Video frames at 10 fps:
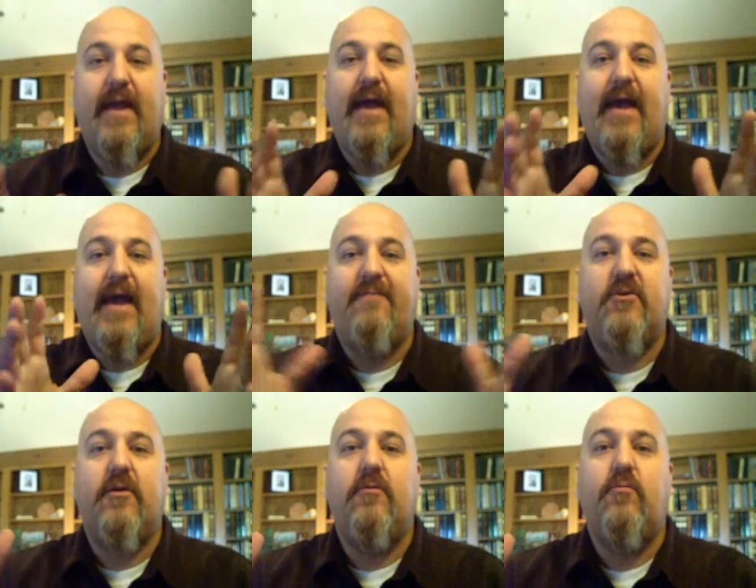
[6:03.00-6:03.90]
Have a
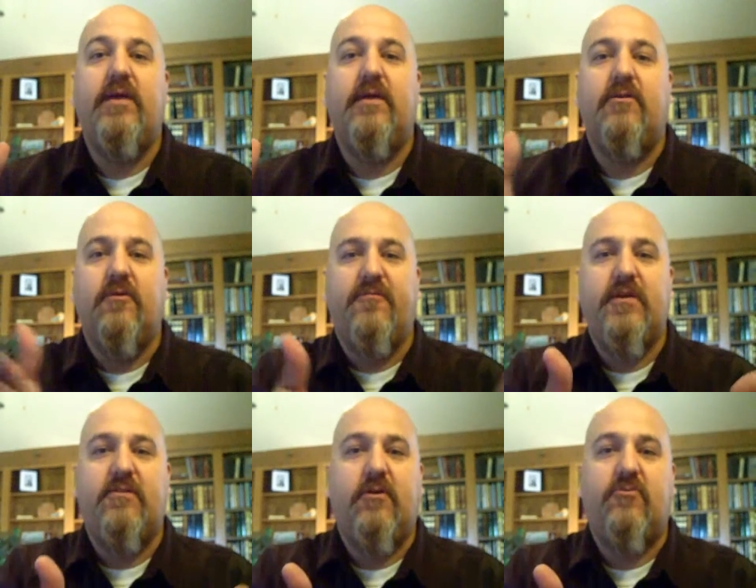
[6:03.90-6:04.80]
great weekend. Don't
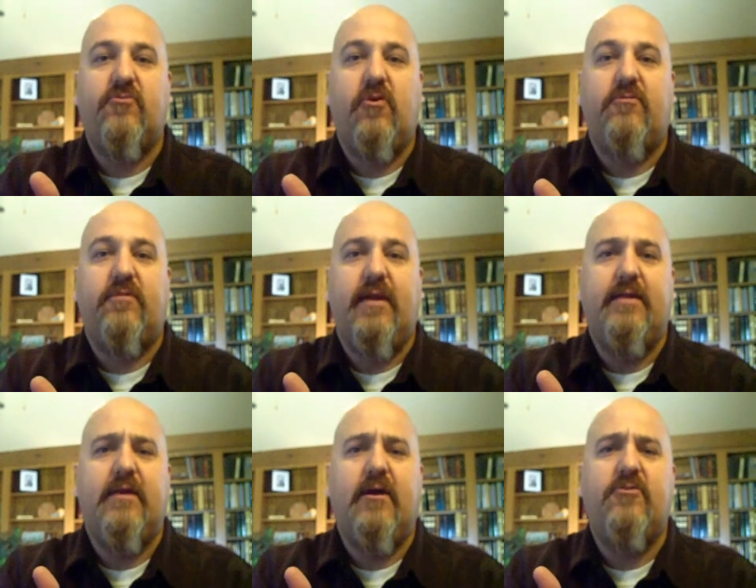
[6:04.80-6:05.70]
forget to go to church,
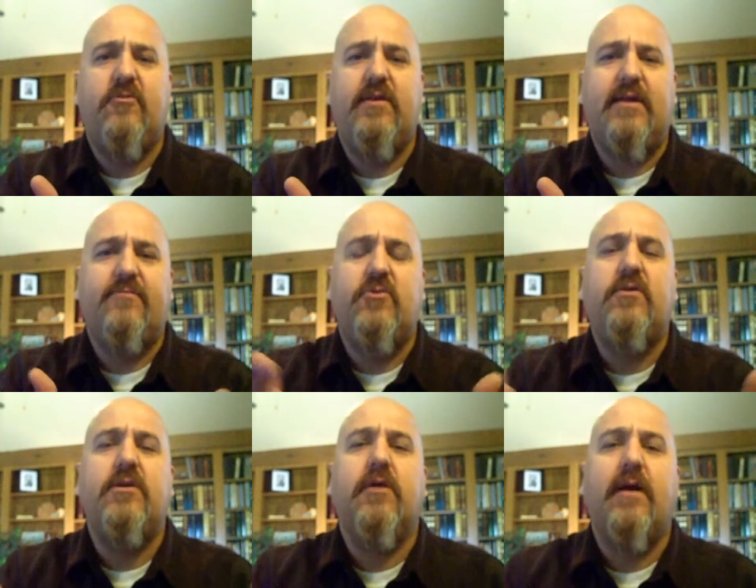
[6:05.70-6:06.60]
and not do it out of
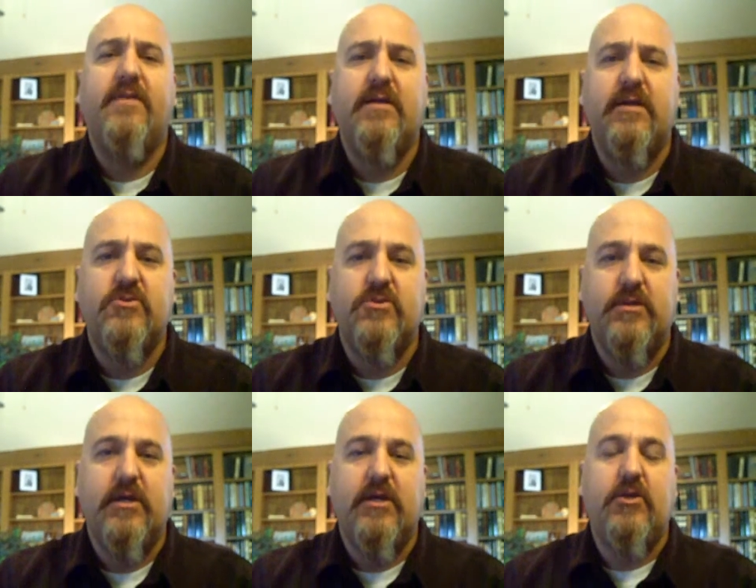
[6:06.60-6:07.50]
duty or obligation.
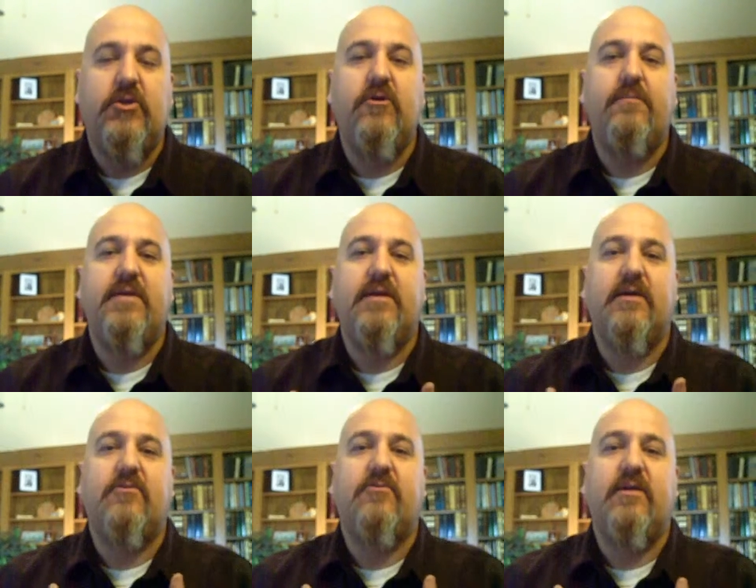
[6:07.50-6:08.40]
Do it
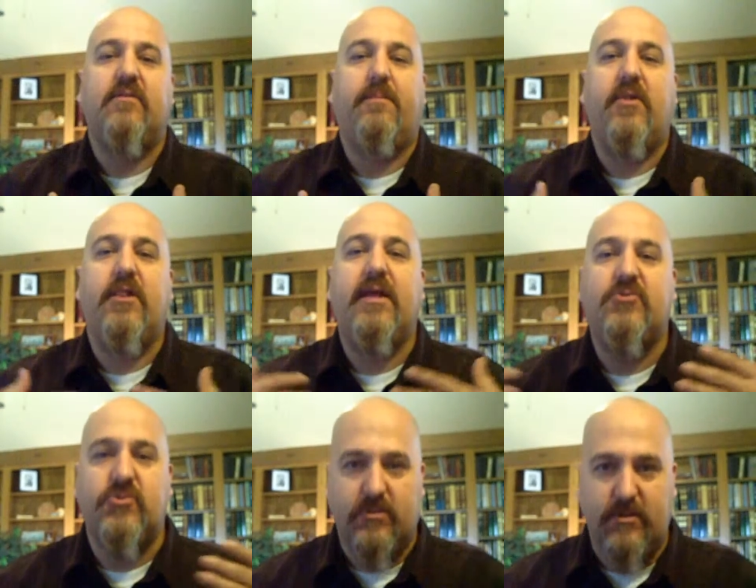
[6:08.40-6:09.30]
because it's a
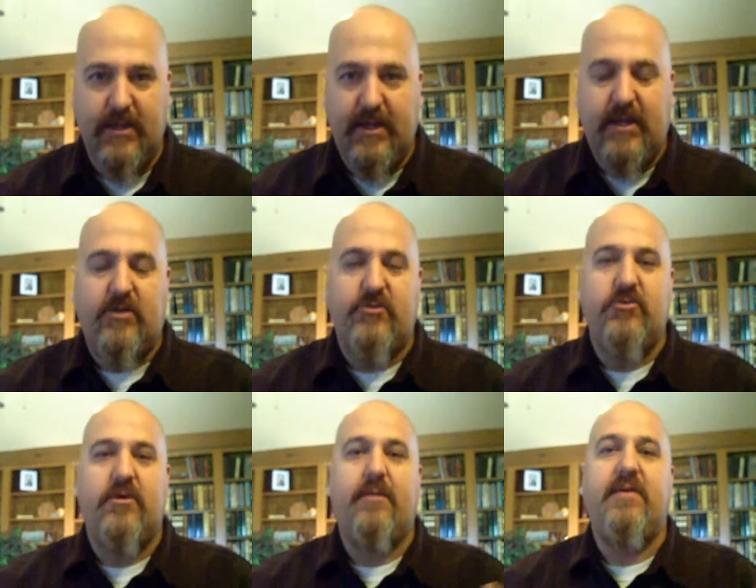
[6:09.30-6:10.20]
pleasure, and
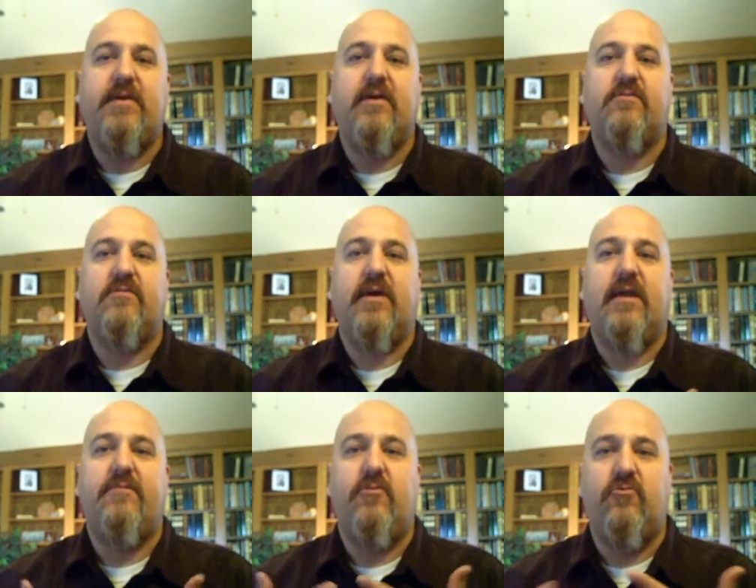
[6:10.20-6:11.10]
do it because it's
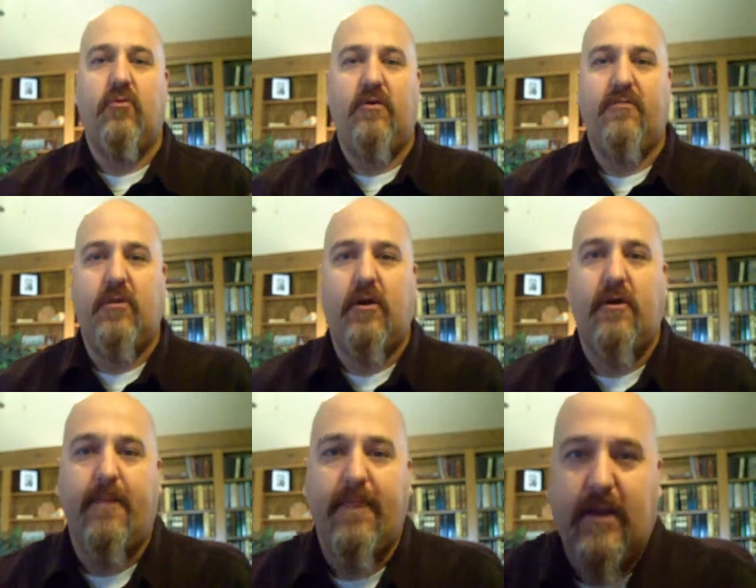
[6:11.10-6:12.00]
out of your joyful
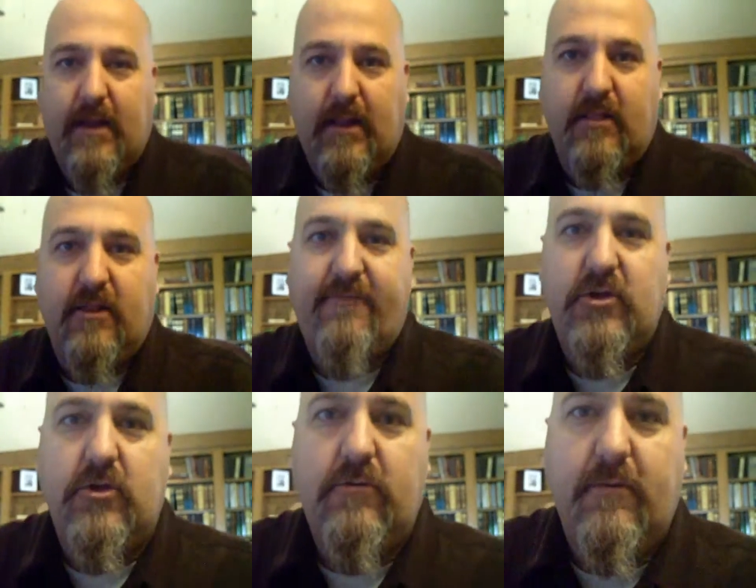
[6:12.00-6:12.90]
heart. Love you.